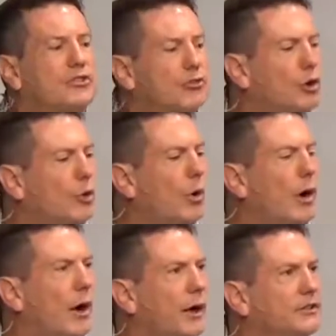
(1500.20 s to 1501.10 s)
through
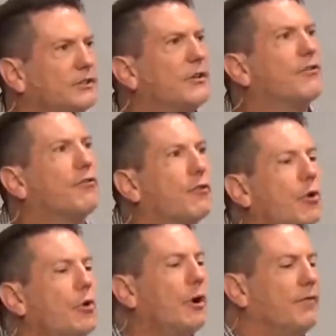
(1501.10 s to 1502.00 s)
us the
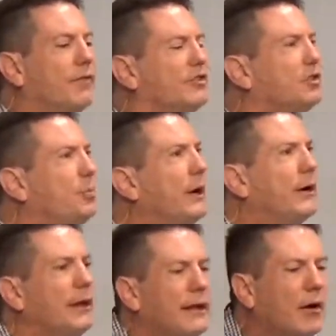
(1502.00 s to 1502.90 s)
fruit of the
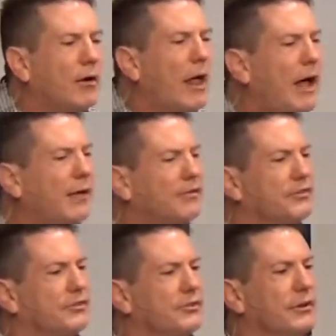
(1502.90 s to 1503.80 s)
Spirit in our
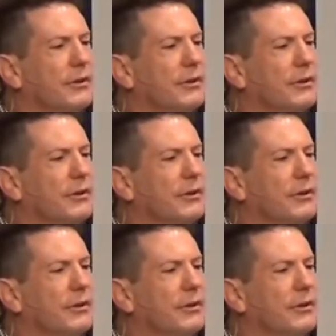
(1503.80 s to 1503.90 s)
lives.